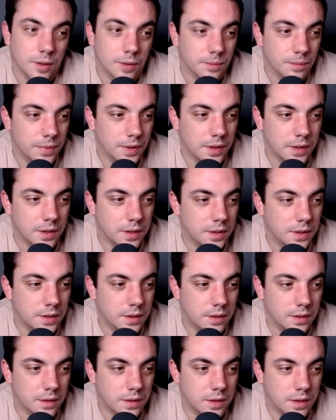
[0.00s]
But
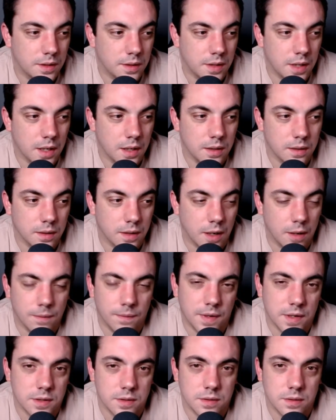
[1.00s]
there you go.
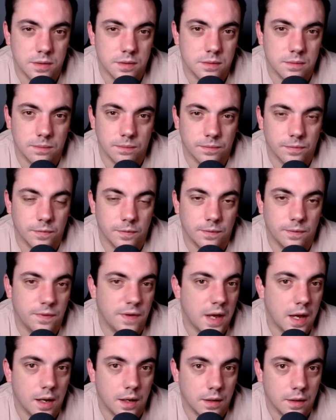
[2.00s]
That's just
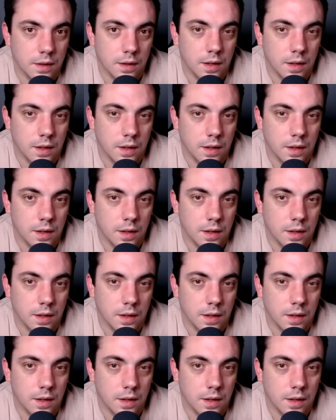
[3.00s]
that.